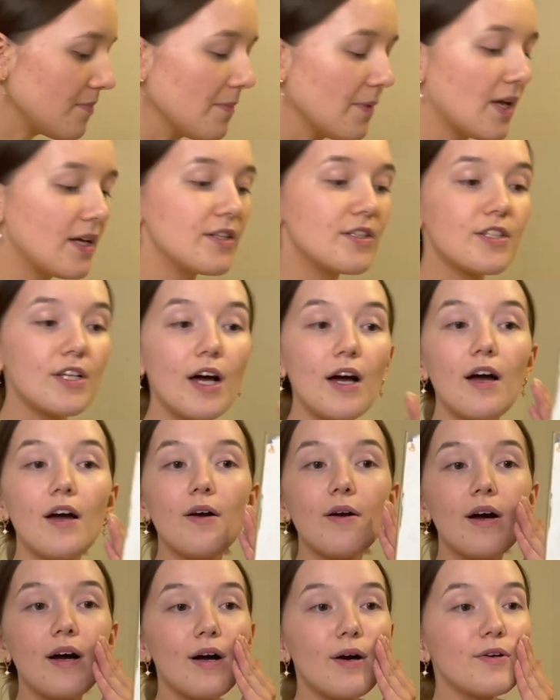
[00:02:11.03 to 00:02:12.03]
So
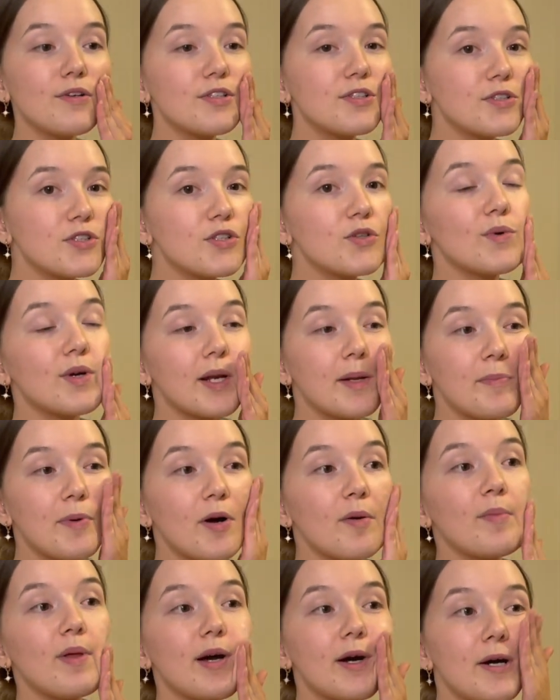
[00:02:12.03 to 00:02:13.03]
I'll just quickly pop
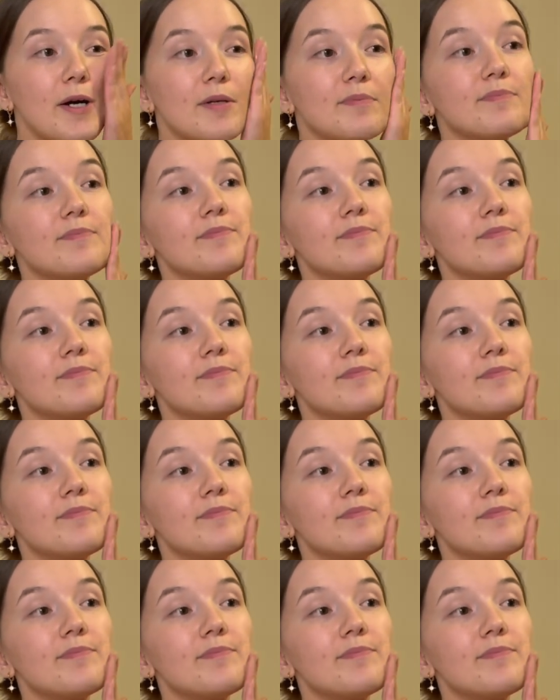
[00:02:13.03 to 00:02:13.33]
that on.